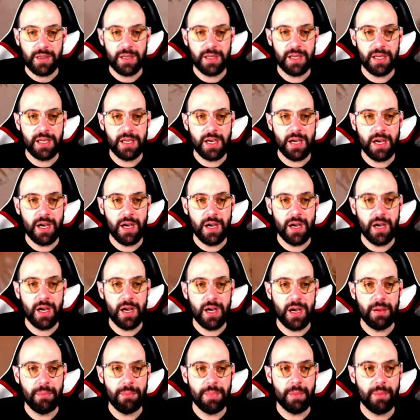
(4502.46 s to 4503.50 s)
Okay,
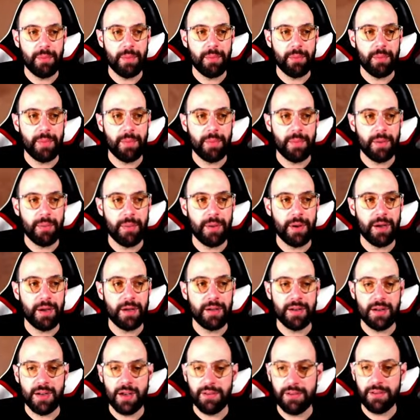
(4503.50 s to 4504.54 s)
uh, bu bu bu bu
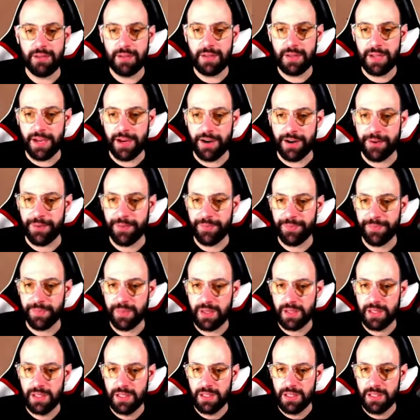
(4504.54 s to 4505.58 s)
bu. Nothing there.
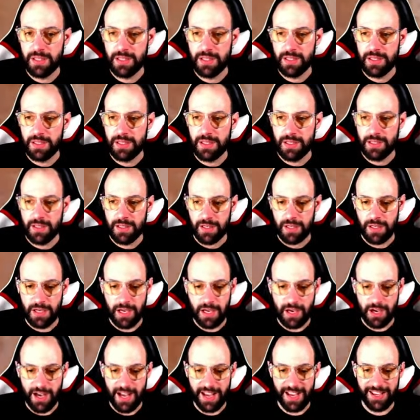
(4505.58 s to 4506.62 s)

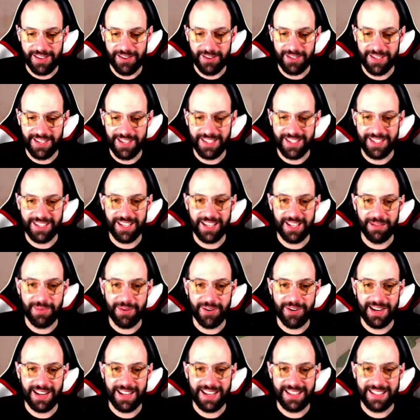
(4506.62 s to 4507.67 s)
I can use the
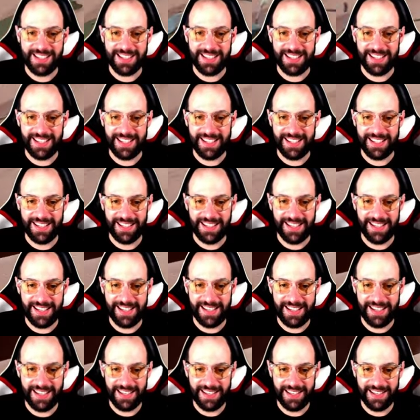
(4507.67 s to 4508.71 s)
teleport, let's
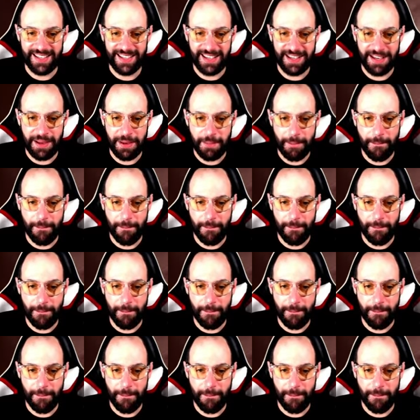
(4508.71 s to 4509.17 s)
say...